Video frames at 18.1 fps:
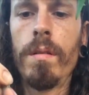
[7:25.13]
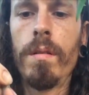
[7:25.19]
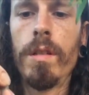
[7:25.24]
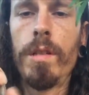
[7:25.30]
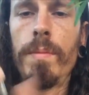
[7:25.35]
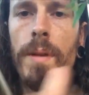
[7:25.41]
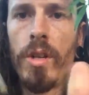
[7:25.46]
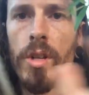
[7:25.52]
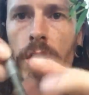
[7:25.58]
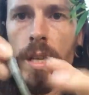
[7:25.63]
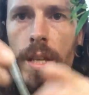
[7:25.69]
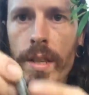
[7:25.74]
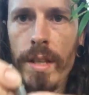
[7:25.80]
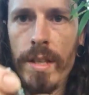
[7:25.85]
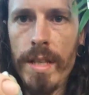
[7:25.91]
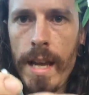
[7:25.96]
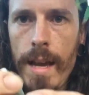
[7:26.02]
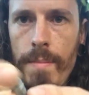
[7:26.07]
especially on
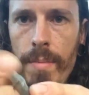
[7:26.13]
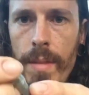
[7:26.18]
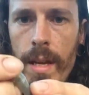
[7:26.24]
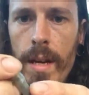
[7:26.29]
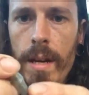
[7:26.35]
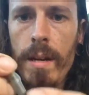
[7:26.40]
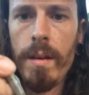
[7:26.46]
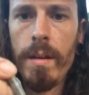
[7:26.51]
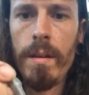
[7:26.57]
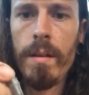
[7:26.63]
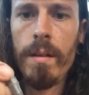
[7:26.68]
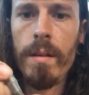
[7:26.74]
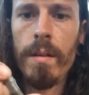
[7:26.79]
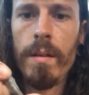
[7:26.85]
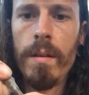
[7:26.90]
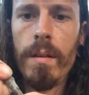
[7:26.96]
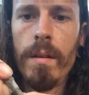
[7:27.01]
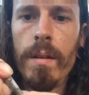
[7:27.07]
the top there.
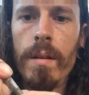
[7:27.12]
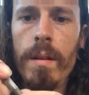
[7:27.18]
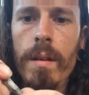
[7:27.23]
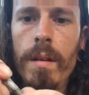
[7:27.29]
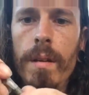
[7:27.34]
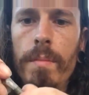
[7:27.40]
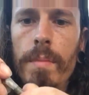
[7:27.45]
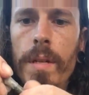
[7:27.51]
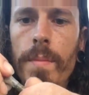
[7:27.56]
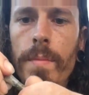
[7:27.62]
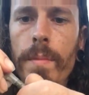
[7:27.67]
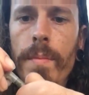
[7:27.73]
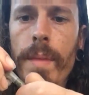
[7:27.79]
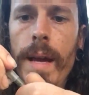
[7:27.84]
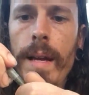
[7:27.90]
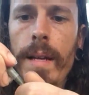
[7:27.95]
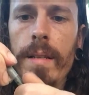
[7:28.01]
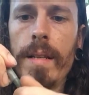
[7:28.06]
And I'm coming
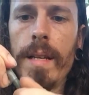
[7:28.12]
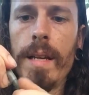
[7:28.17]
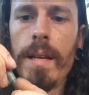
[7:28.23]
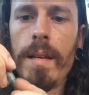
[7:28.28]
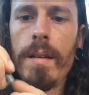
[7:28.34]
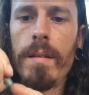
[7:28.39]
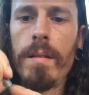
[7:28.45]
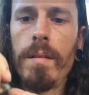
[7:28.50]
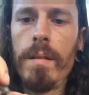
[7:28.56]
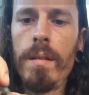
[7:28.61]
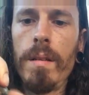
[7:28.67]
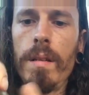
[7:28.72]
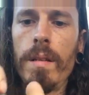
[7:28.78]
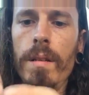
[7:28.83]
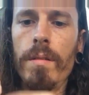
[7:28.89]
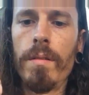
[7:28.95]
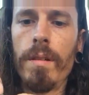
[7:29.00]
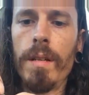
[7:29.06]
back down
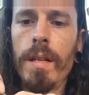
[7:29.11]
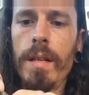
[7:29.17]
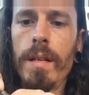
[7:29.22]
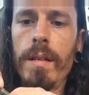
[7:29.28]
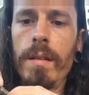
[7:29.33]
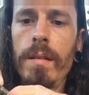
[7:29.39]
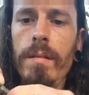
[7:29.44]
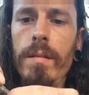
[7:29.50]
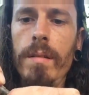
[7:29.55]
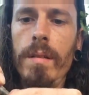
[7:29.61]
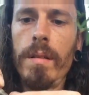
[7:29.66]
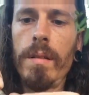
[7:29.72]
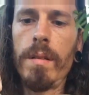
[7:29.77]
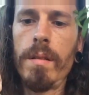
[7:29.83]
and around.